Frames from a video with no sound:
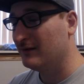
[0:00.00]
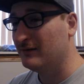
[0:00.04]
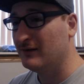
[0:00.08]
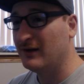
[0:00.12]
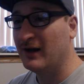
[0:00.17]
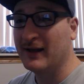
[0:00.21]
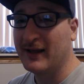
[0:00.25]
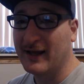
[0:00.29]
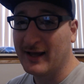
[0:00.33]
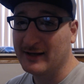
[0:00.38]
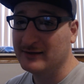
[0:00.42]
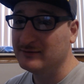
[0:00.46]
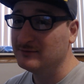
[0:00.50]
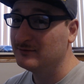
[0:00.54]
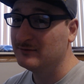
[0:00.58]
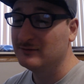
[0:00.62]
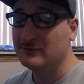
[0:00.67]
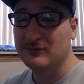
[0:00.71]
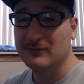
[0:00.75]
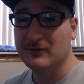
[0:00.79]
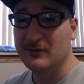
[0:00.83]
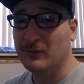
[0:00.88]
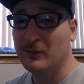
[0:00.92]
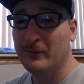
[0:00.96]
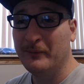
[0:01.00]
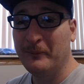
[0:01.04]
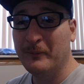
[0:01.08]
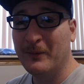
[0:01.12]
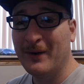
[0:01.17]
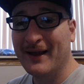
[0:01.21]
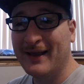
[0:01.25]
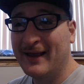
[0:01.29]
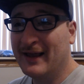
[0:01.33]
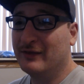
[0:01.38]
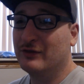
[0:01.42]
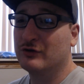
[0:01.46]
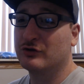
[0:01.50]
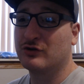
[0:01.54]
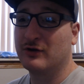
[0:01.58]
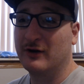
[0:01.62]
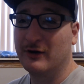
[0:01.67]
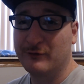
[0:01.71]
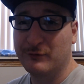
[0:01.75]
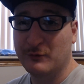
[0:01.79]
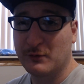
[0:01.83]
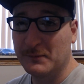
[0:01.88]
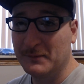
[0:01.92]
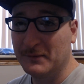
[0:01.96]
Again, why can't the
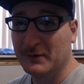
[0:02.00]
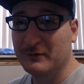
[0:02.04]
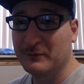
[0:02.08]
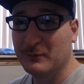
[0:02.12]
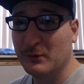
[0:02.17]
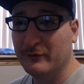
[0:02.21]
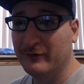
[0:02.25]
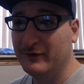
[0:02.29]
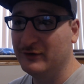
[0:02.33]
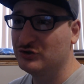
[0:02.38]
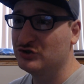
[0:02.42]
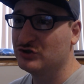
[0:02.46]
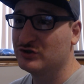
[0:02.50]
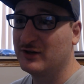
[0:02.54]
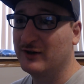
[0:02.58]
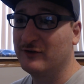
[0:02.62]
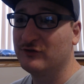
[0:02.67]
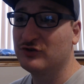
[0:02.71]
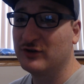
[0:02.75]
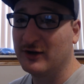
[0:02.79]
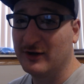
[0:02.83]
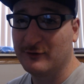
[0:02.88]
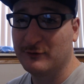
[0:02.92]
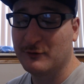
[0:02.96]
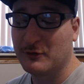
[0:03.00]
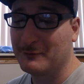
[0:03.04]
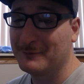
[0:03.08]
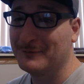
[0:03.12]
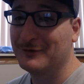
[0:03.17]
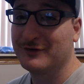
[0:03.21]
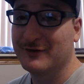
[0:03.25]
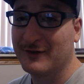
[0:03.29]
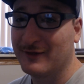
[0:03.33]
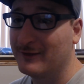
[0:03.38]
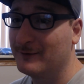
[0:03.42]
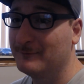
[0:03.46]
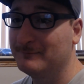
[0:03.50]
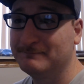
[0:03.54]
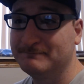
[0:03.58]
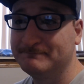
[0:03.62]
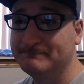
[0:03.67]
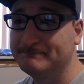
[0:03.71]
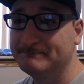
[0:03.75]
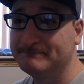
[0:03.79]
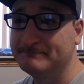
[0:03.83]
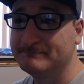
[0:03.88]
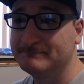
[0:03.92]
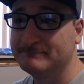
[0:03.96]
Transformers movies just have Transformers in them?
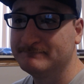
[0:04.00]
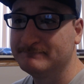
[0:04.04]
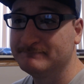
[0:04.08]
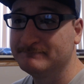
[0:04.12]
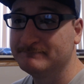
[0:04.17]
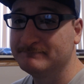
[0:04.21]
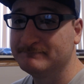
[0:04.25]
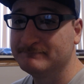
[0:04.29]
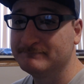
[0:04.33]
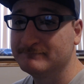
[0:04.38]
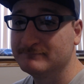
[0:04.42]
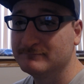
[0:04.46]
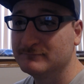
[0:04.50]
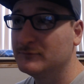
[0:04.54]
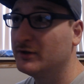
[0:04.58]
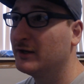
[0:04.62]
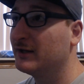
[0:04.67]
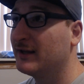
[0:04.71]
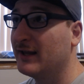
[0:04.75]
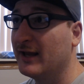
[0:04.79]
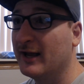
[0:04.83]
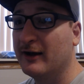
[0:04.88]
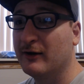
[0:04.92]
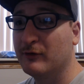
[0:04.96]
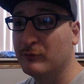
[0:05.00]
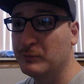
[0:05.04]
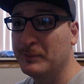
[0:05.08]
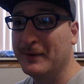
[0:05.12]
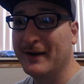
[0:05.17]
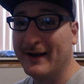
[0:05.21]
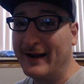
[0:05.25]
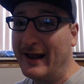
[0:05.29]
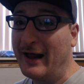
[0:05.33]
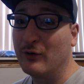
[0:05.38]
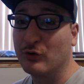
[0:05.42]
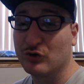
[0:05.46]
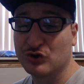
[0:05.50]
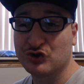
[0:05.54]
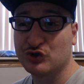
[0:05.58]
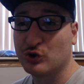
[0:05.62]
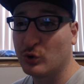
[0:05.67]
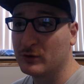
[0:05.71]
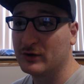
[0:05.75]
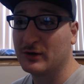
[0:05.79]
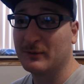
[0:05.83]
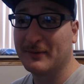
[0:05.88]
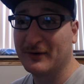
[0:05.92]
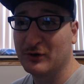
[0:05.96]
Like, yeah, it'd be an hour
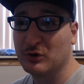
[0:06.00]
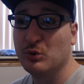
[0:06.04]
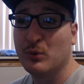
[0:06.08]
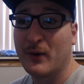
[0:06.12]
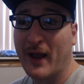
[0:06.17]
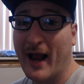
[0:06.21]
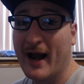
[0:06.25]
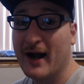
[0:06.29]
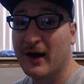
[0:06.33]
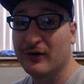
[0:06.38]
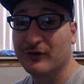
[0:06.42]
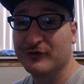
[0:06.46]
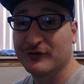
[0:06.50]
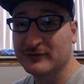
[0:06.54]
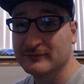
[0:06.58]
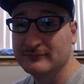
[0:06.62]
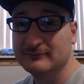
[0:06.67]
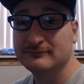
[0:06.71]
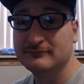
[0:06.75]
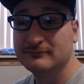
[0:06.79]
shorter, but who cares?